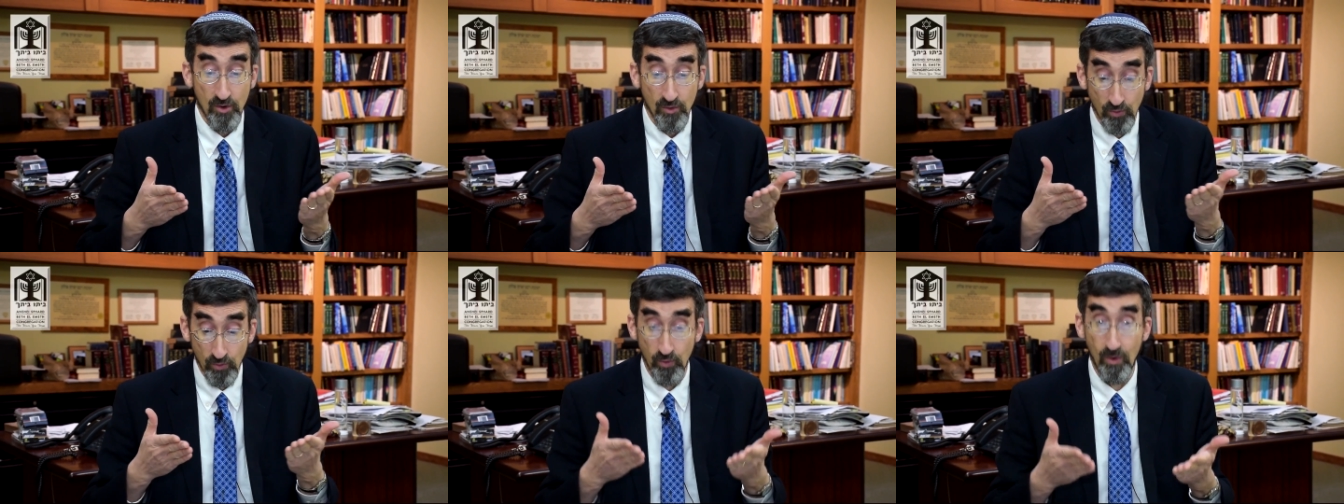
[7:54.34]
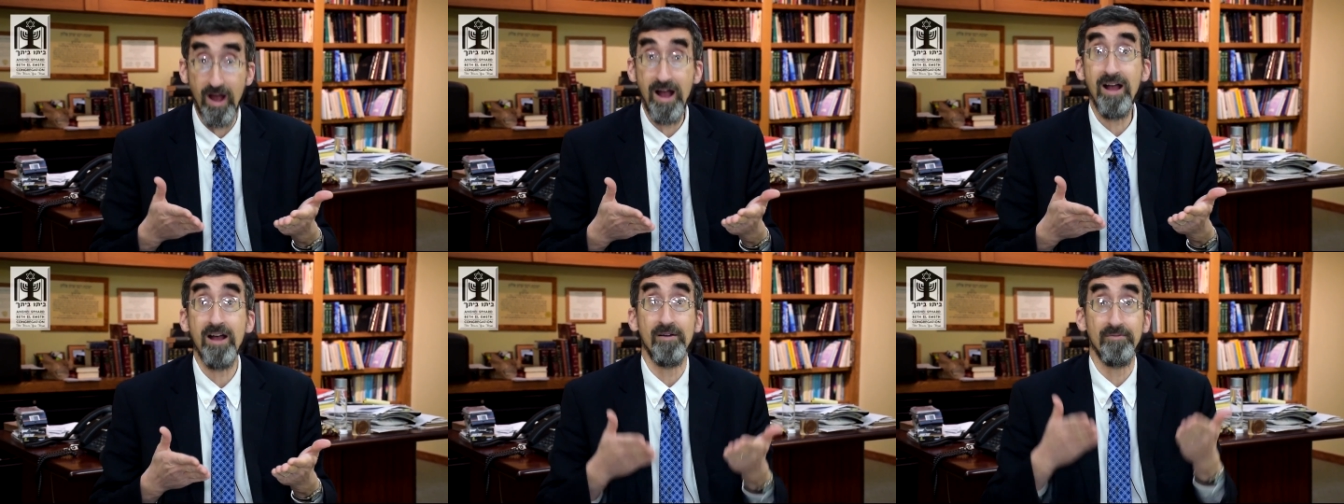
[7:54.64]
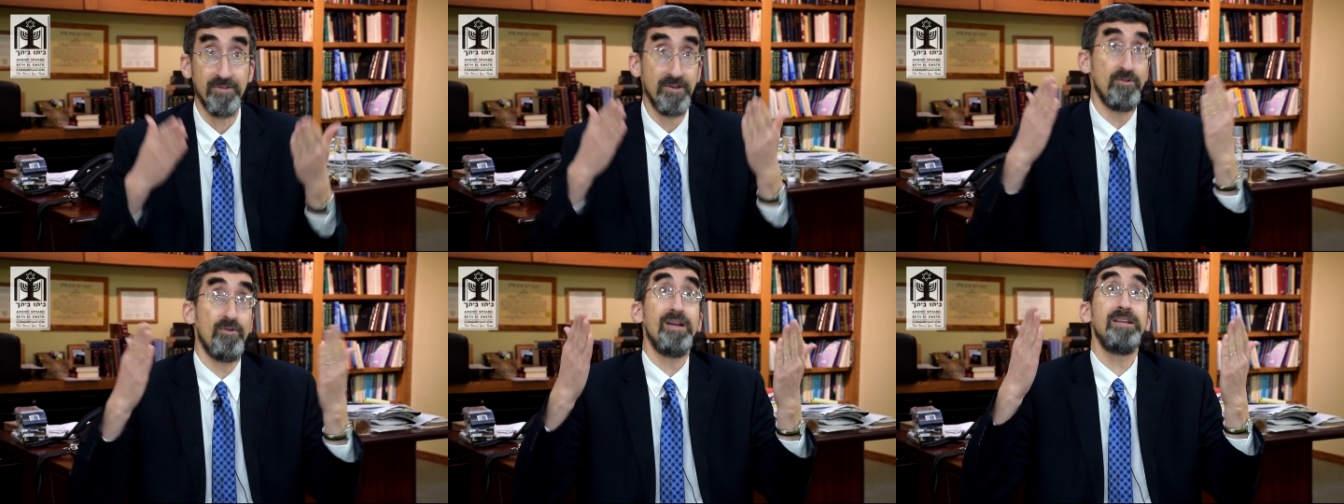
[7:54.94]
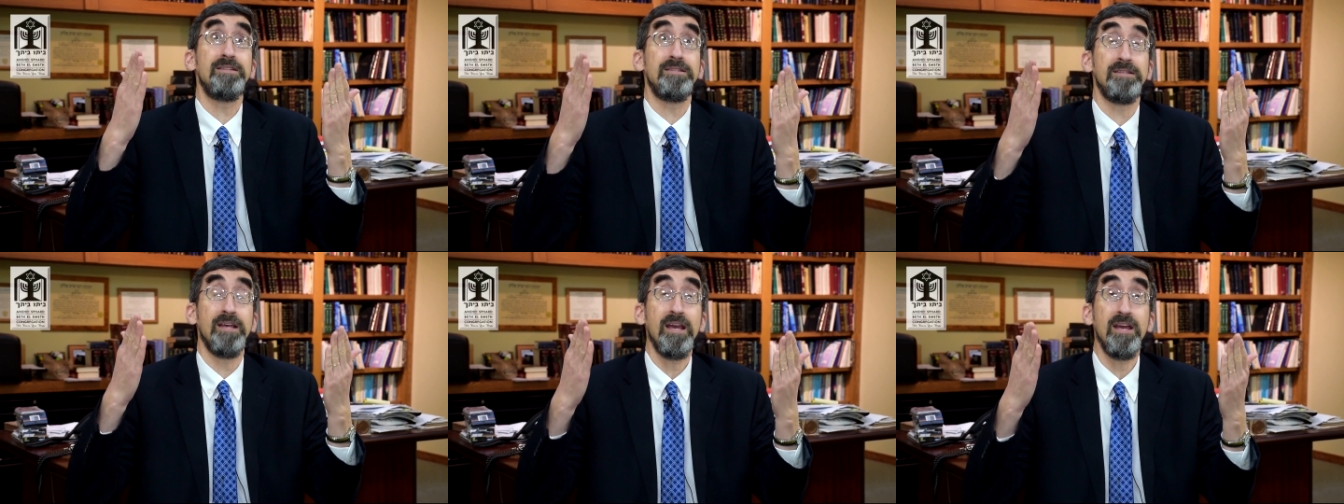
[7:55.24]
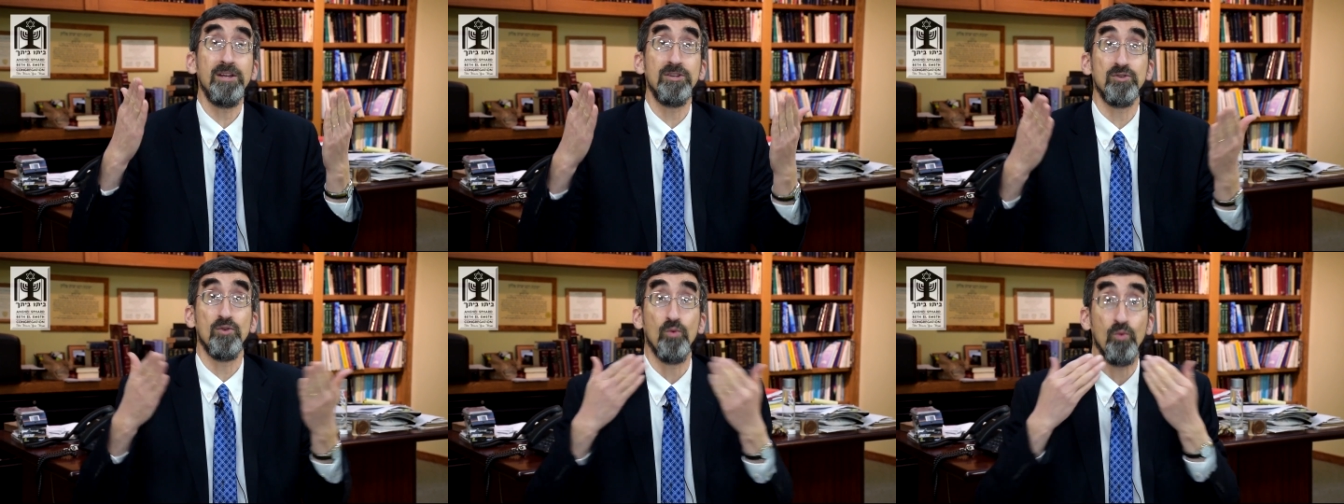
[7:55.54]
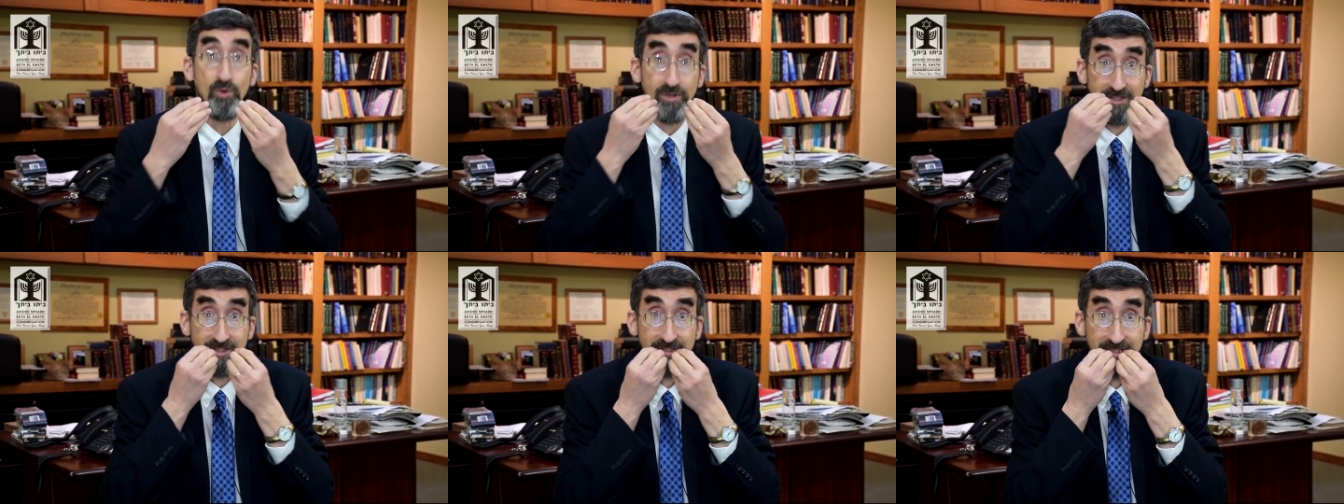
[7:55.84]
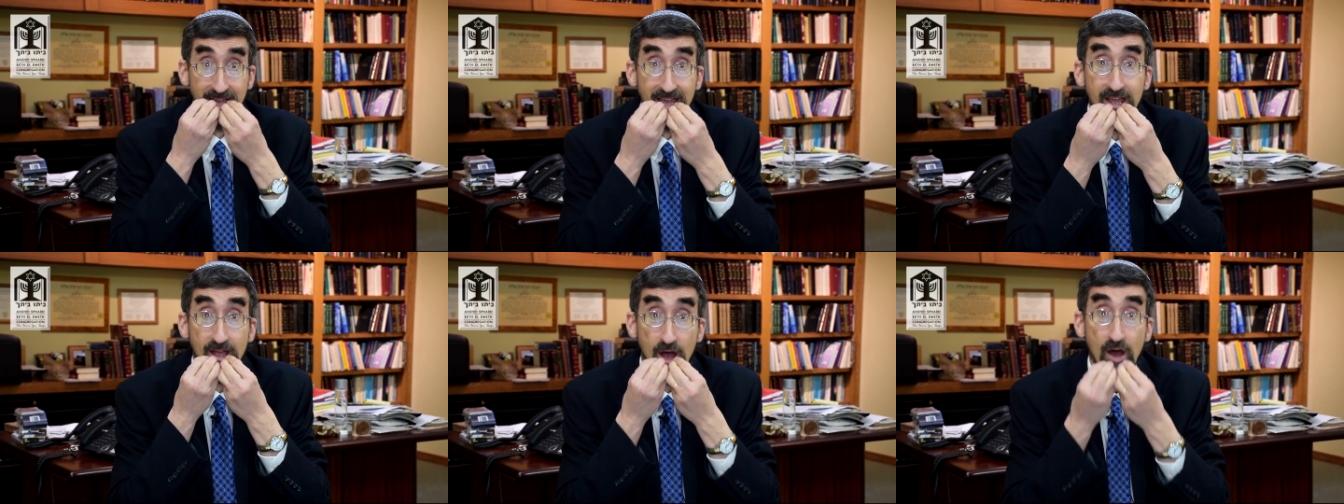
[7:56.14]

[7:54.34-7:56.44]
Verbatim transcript: Rav, the great sage, would say